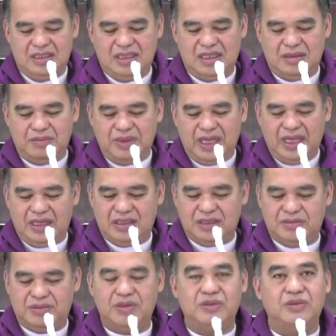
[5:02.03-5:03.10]
that
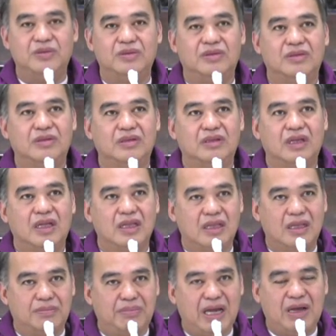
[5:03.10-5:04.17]
bears fruit,
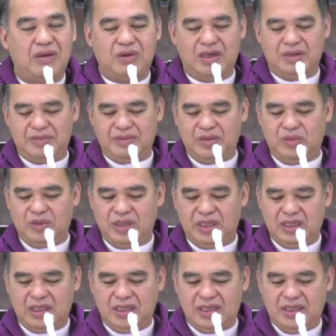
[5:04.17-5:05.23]
the power of the
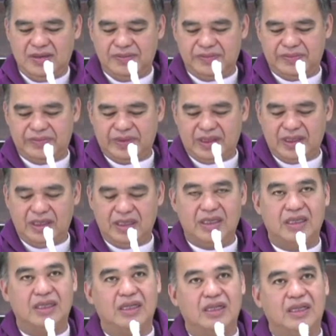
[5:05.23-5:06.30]
word,
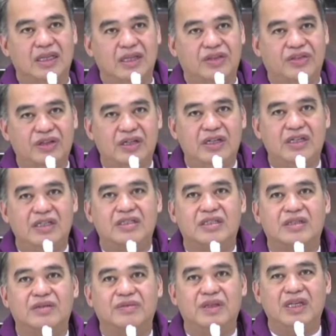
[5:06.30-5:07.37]
the
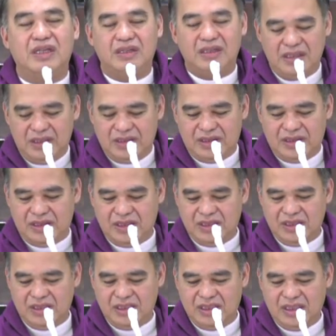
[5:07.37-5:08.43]
thirst of the earth
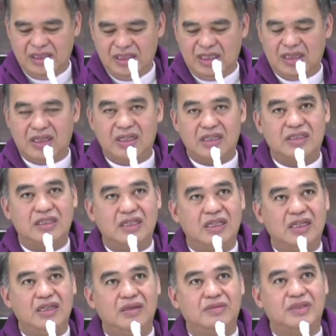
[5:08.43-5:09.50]
that
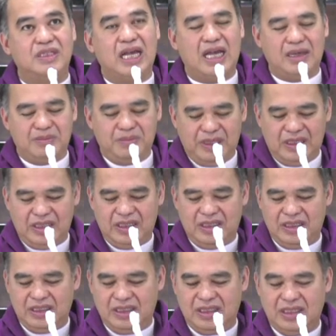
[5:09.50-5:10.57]
receives happily
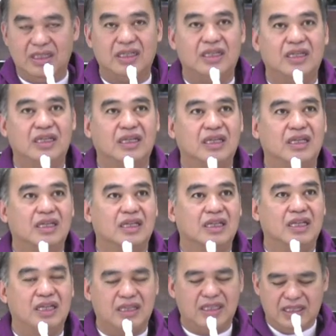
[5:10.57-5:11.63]

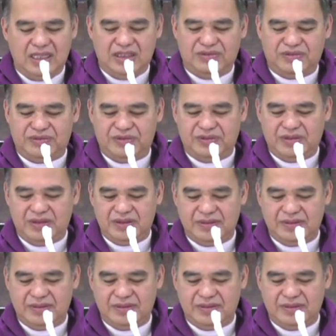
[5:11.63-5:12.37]
that gift,